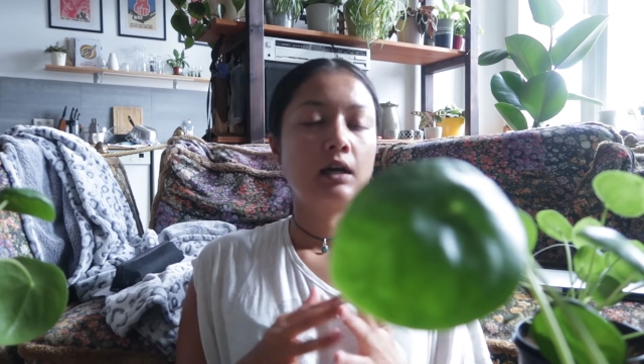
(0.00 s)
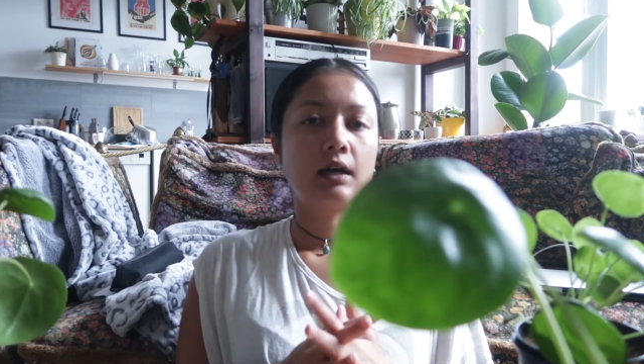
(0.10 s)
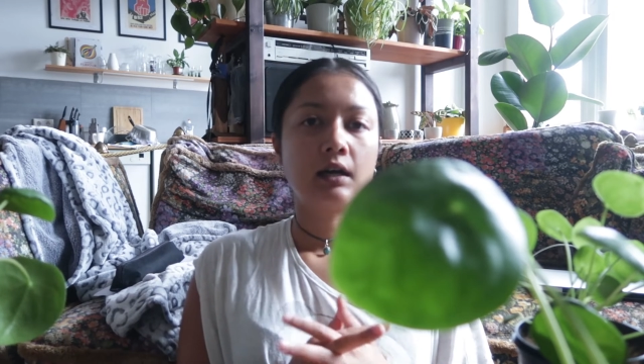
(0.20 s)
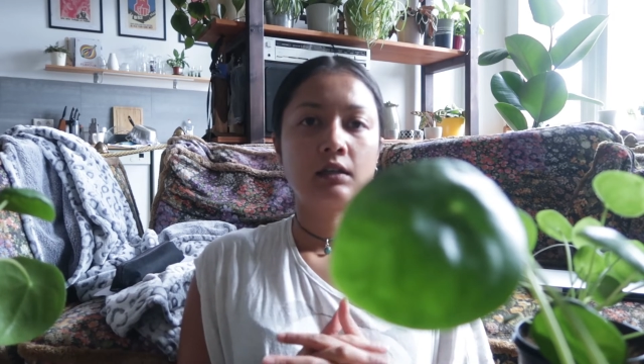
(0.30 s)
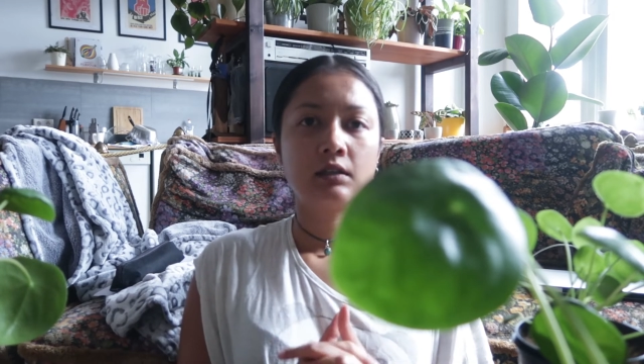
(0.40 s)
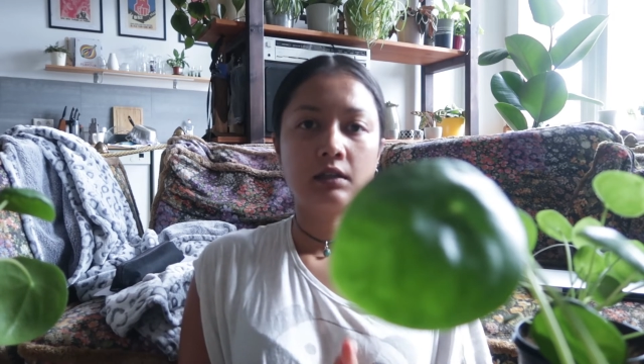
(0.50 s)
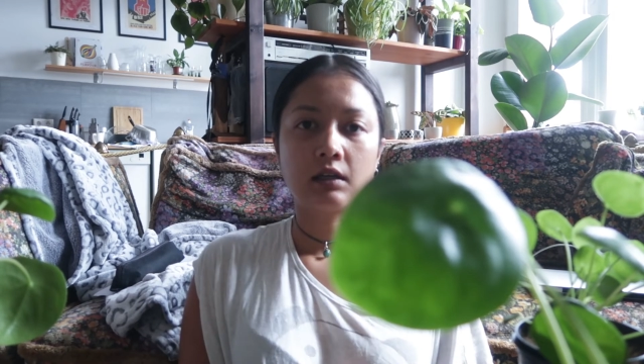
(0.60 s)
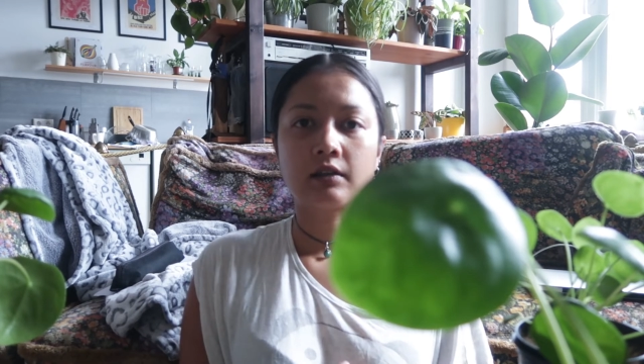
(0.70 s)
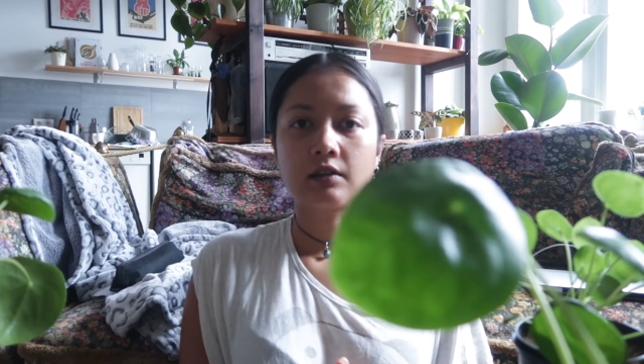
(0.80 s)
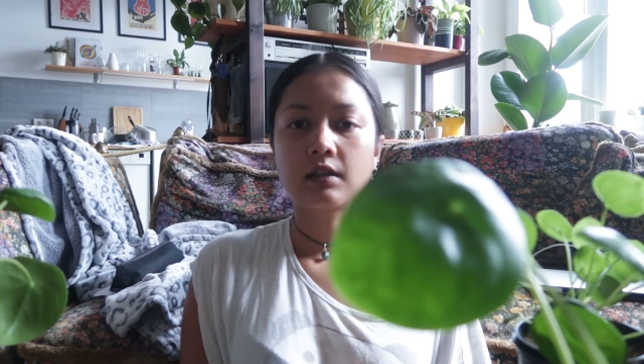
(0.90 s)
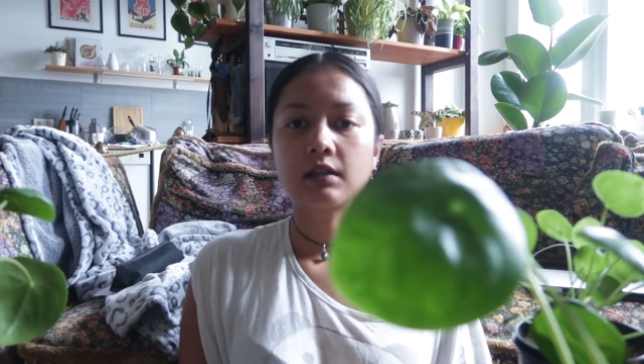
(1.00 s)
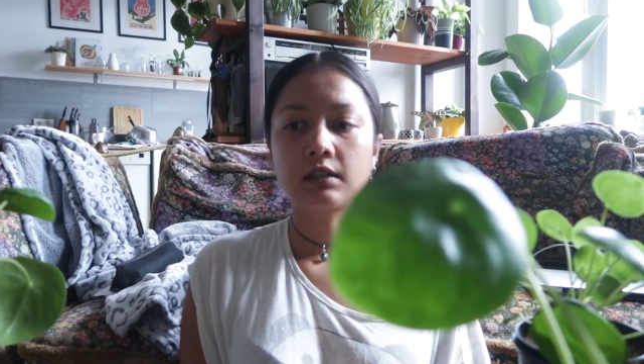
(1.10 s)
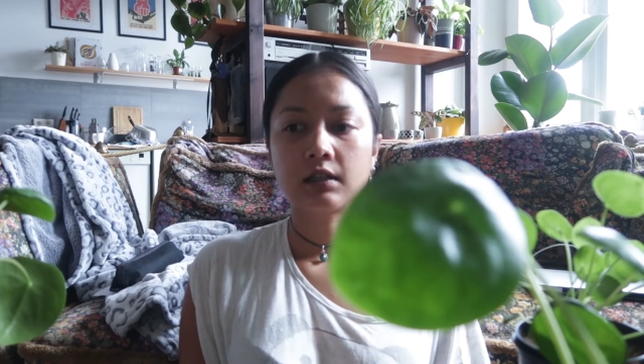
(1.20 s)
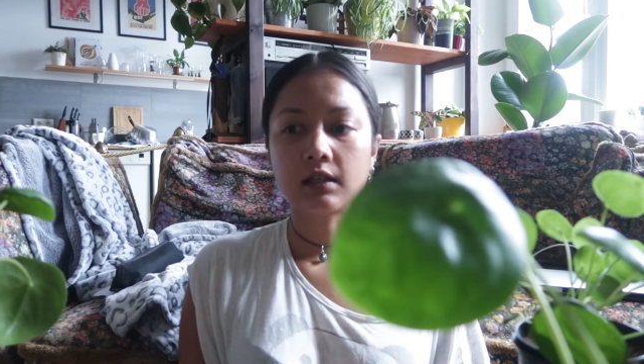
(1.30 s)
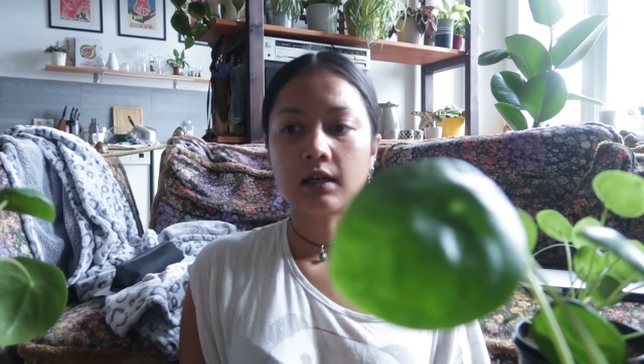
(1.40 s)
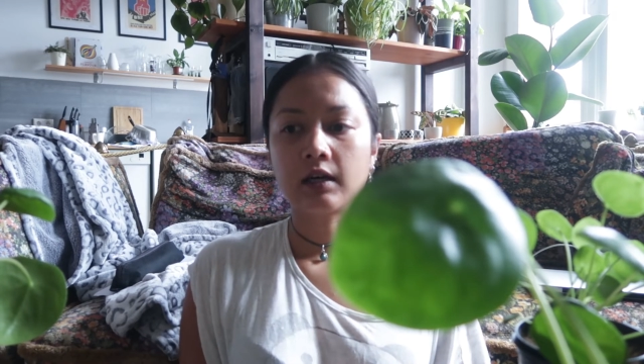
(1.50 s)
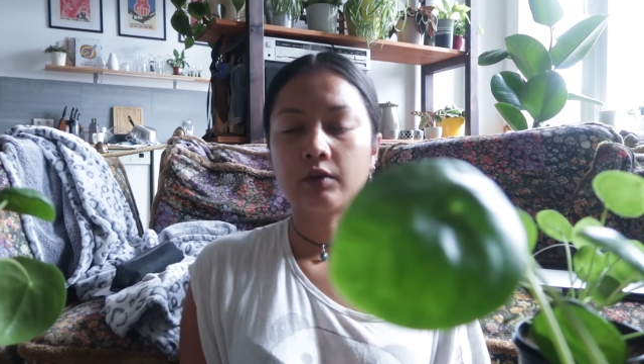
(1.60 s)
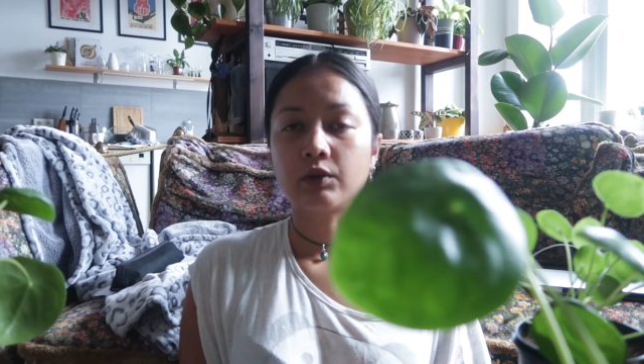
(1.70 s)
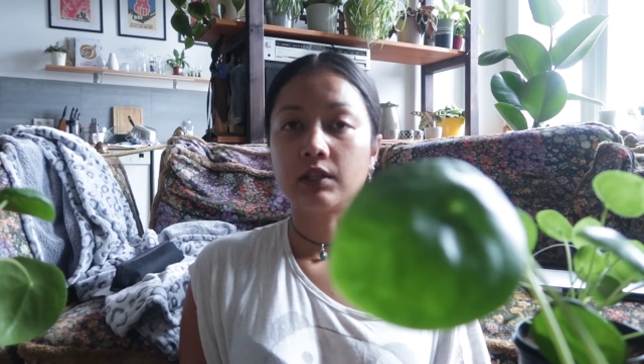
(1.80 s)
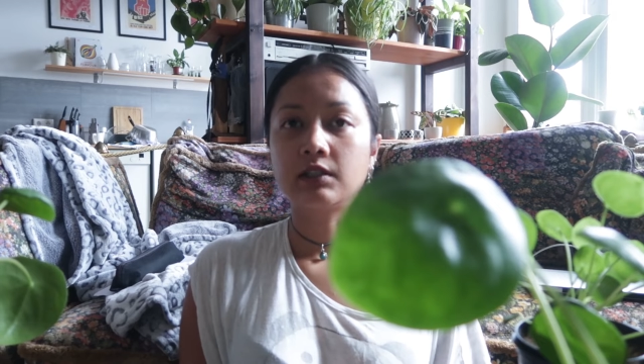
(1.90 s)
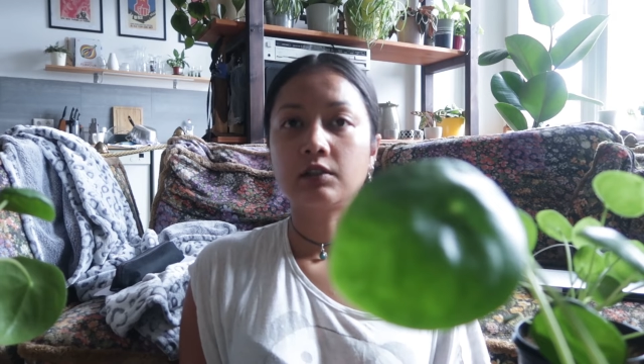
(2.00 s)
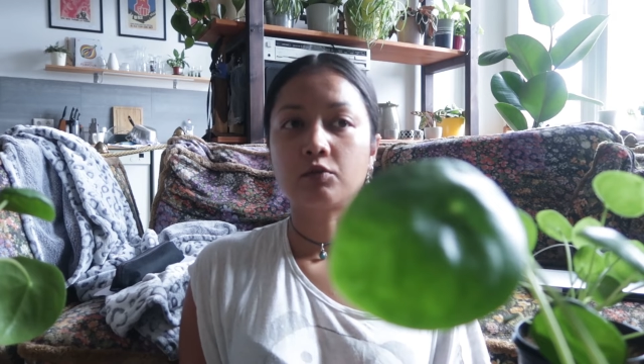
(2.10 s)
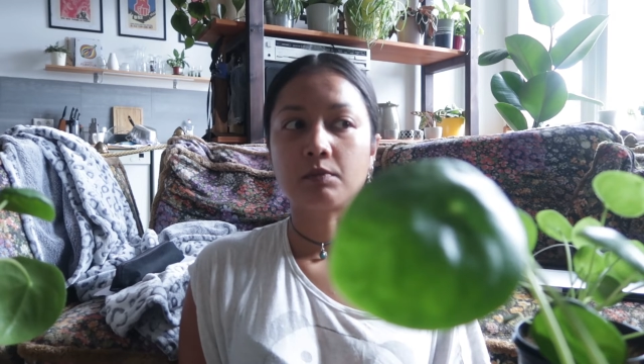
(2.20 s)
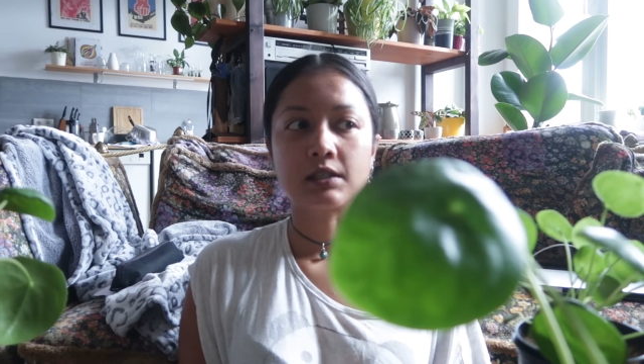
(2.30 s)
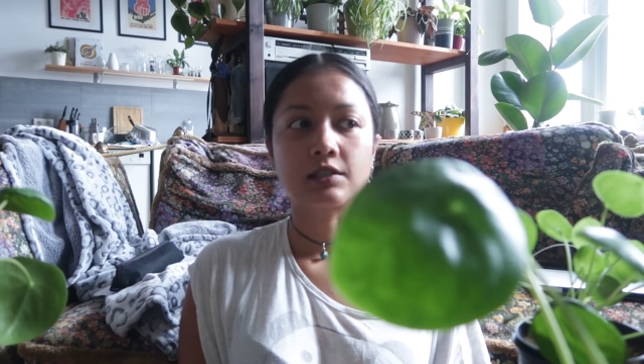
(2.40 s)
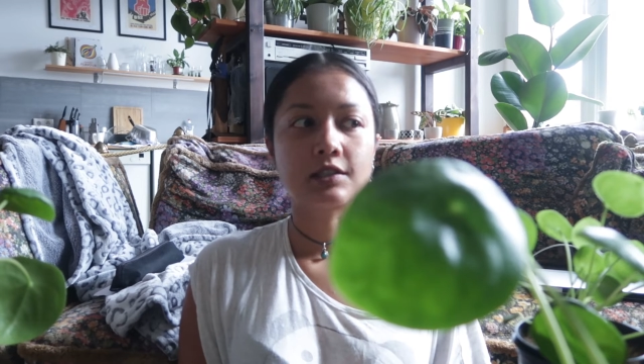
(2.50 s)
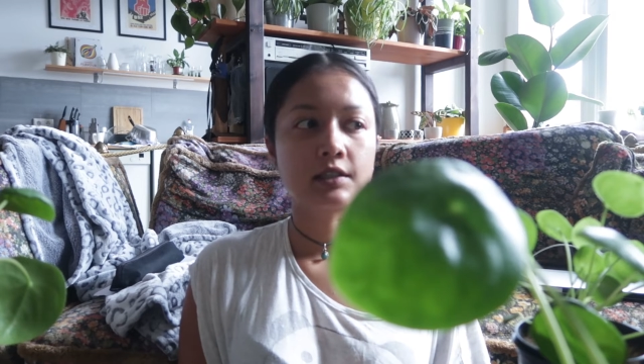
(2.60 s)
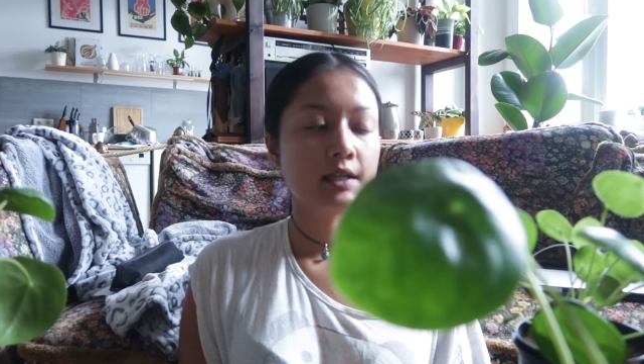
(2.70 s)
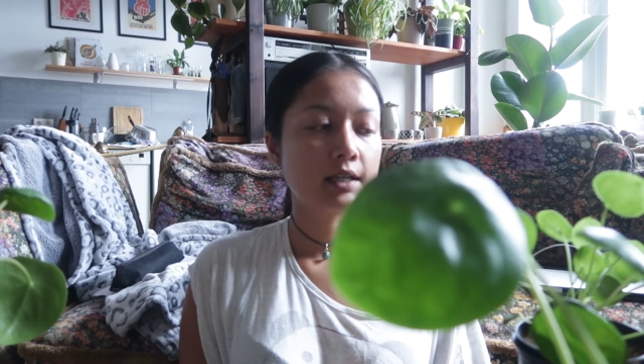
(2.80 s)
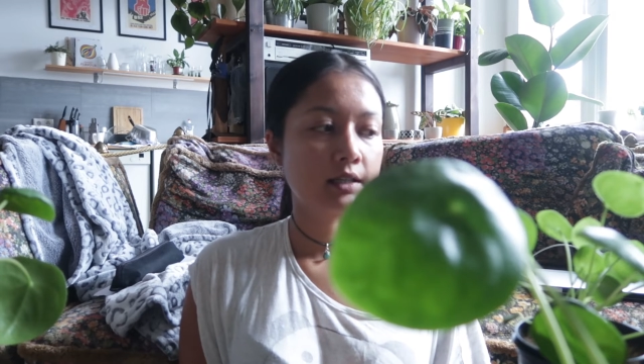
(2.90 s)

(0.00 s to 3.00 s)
And the other thing that I really need to mention